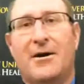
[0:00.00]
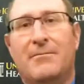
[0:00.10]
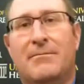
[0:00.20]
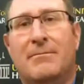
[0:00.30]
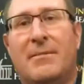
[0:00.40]

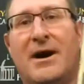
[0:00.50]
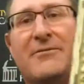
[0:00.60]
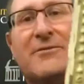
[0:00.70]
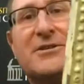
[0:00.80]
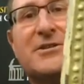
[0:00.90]
my
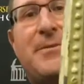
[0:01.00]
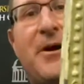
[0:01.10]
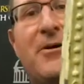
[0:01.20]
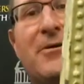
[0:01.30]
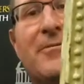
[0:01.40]
first
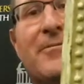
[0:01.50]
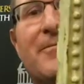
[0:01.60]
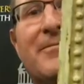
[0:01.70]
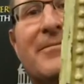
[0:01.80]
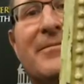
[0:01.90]
poem
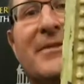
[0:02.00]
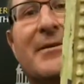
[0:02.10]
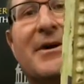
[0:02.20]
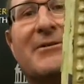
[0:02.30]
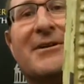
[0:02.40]
that
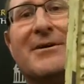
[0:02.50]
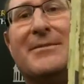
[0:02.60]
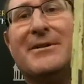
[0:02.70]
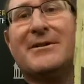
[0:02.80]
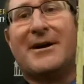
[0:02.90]
my
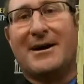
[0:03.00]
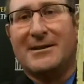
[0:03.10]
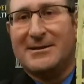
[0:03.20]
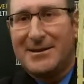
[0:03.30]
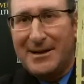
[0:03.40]
grandmother
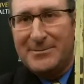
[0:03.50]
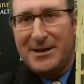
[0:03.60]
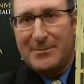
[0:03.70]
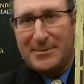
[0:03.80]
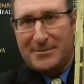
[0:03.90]
kindly typed
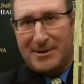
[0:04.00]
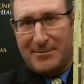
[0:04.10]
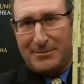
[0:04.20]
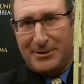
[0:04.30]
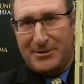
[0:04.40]
up
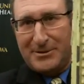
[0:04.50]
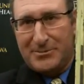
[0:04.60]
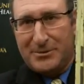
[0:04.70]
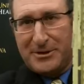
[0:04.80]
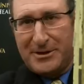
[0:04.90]
and put in this
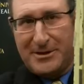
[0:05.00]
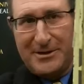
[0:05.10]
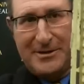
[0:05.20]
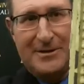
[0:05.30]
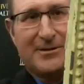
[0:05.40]
pretty
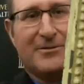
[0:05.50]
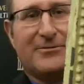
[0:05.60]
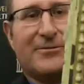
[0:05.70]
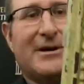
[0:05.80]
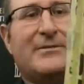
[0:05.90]

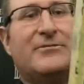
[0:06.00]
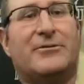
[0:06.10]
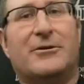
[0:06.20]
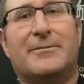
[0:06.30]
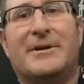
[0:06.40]
frame
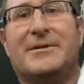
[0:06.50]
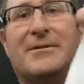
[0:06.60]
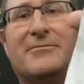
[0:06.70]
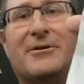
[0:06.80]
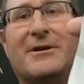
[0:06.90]
for me and
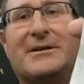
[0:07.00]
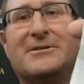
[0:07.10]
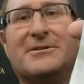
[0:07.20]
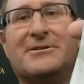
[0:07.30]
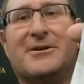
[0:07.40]
wrote a nice
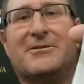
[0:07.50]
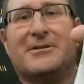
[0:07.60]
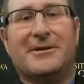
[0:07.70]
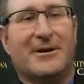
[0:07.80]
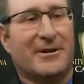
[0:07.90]
little note
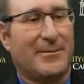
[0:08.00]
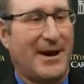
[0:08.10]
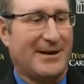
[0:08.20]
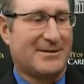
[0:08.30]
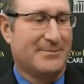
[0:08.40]
on the
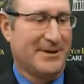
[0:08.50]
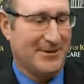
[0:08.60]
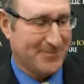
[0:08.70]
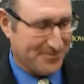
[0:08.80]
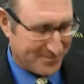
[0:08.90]
back to me.
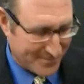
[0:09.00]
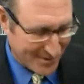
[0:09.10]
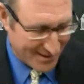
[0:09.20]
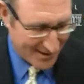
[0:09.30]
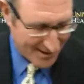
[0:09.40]

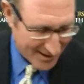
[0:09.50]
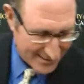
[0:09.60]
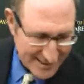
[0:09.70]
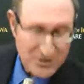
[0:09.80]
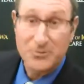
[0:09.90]

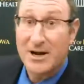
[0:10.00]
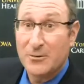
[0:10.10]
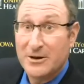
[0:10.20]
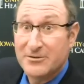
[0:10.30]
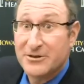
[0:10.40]
And that's what I
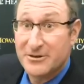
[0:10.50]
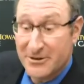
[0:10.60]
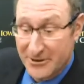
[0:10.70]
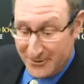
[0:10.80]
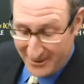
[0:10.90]
would have shown
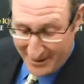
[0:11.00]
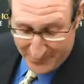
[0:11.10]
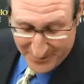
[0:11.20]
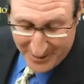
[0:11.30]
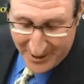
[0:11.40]
you
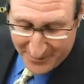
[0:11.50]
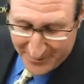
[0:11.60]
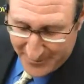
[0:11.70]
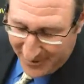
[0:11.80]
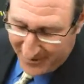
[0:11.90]
had we gone
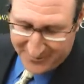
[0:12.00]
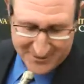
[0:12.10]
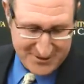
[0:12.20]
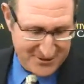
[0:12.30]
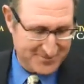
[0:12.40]
through my
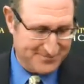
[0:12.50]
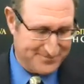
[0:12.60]
office.